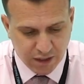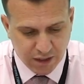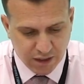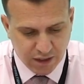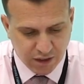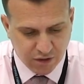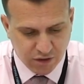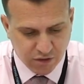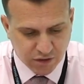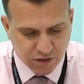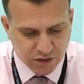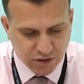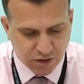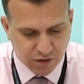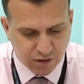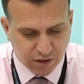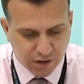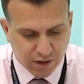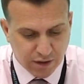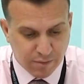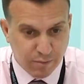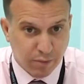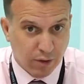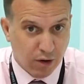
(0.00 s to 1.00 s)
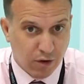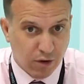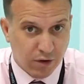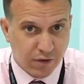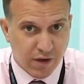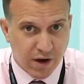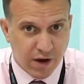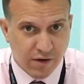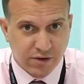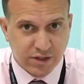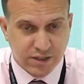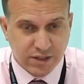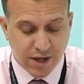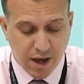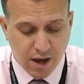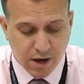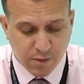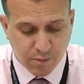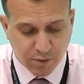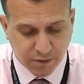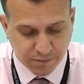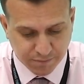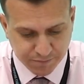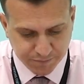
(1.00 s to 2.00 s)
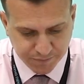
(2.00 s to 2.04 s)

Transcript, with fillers: he could certainly block their escape.